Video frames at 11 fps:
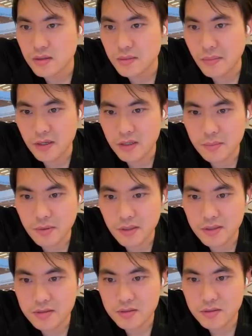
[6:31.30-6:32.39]

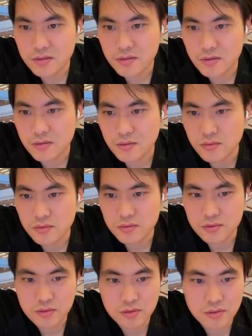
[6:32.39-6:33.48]
marketplace.
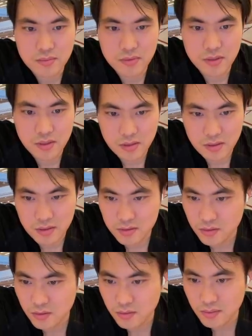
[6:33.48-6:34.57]
It's gonna
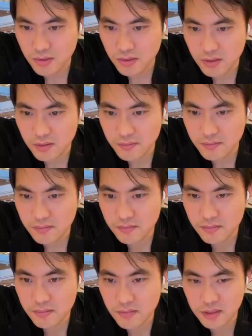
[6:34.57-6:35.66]
be
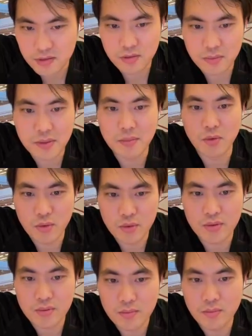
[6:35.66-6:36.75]
more
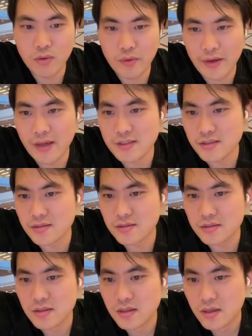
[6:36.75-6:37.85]

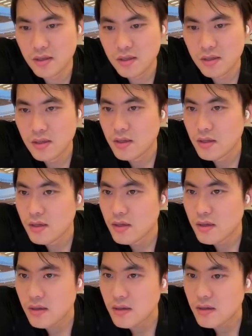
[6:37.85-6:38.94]
agents.
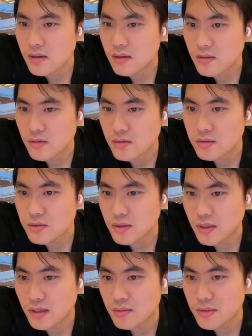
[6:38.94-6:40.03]
And also
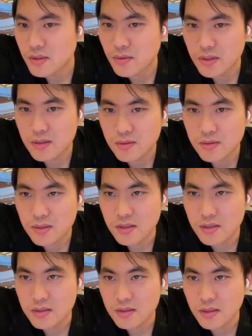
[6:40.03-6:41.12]
I've been working on
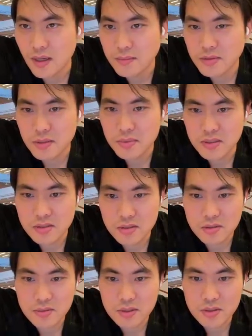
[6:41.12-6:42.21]
the MCP
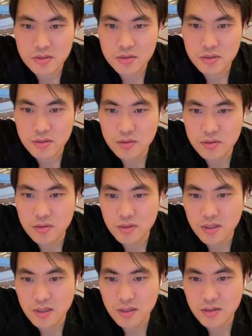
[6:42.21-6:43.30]
server, so you
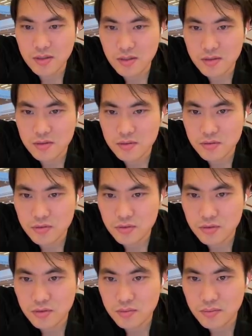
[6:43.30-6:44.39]
can connect
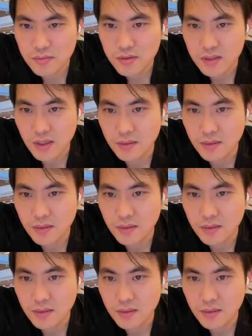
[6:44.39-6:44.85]
through the